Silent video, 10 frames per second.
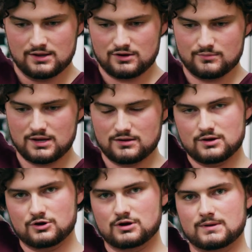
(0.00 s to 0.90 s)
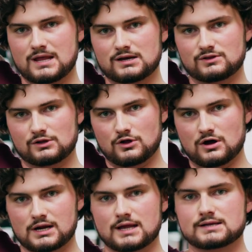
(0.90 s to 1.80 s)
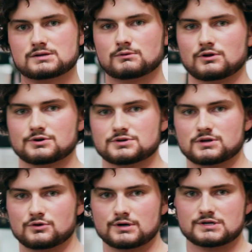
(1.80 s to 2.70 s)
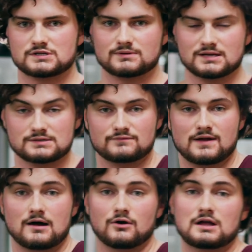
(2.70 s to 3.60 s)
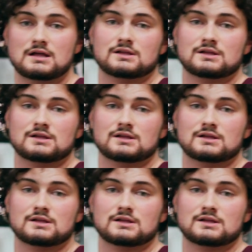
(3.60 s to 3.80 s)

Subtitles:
you're gonna be hitting the long head to a larger degree just because of how